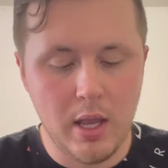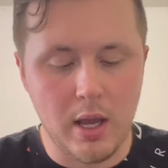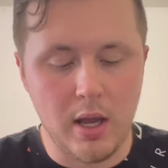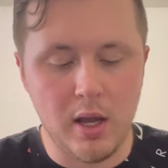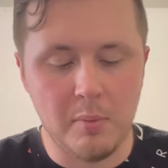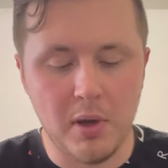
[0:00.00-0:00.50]

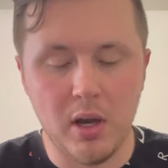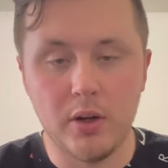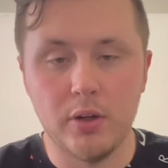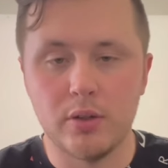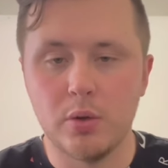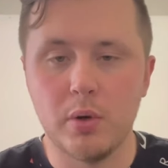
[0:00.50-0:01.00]

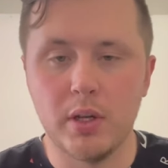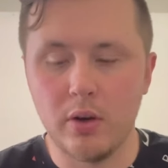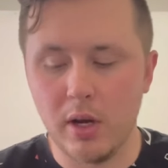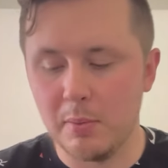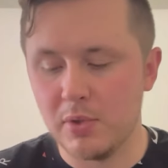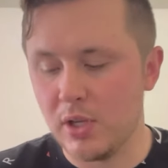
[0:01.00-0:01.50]
120
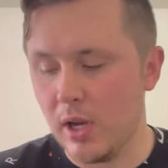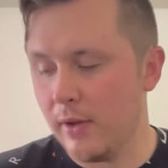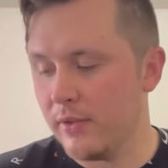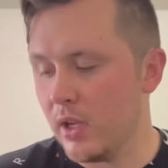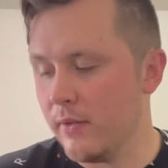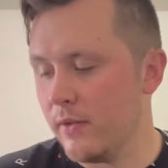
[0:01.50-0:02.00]
gram
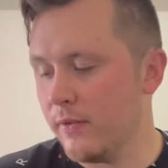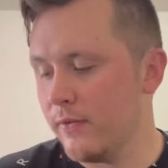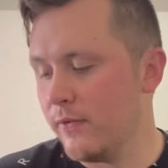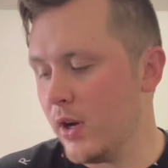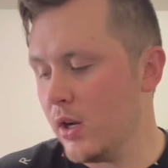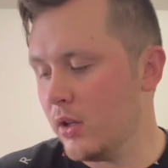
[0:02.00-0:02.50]
shaft. I have a
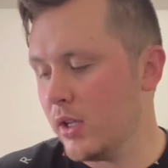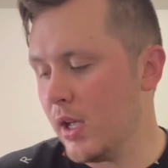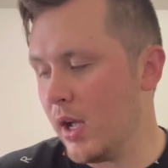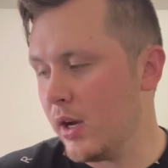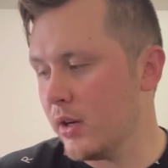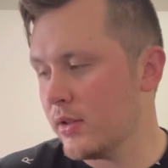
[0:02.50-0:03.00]
fairly
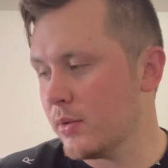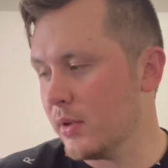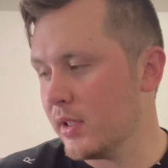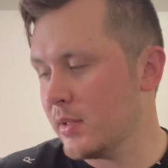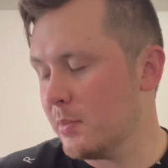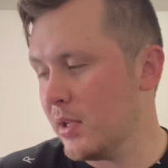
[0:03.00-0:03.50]
higher
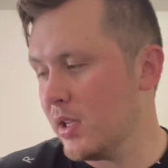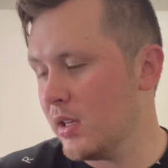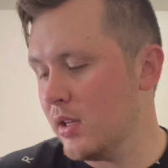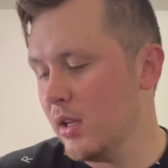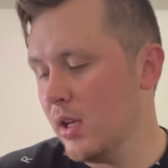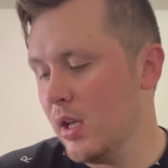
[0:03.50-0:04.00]
swing
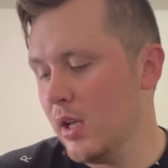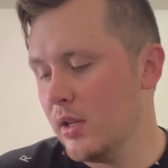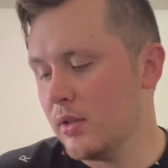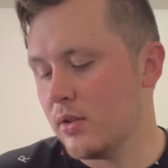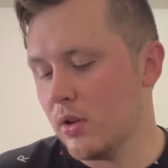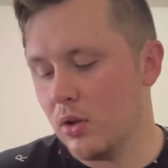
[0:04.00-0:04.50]
speed,
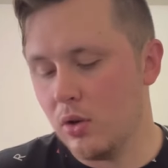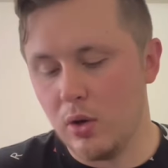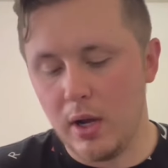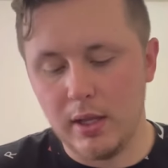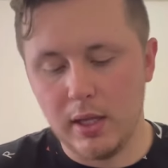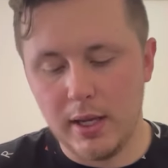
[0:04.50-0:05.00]
so
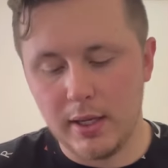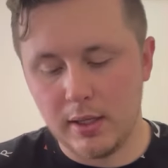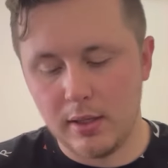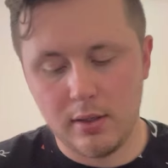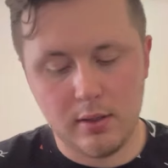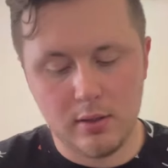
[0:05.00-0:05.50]
I like
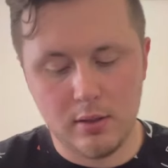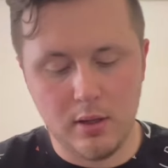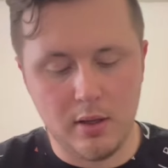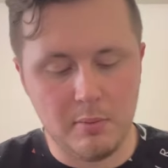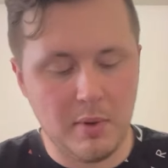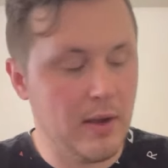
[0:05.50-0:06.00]

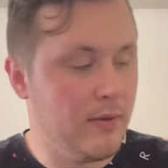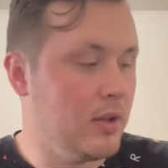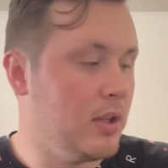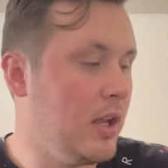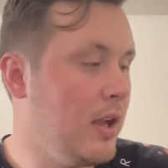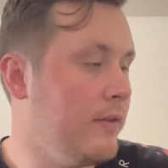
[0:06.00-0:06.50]
having
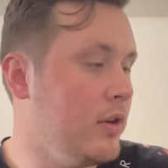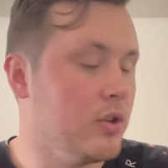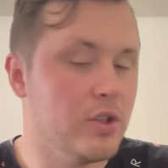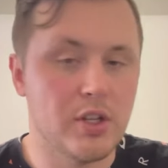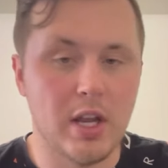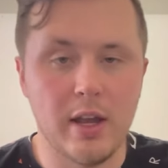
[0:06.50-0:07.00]
the heavier
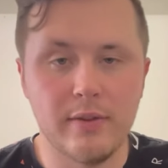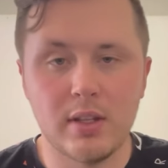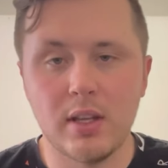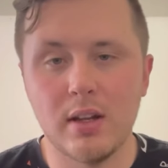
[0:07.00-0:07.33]
shaft.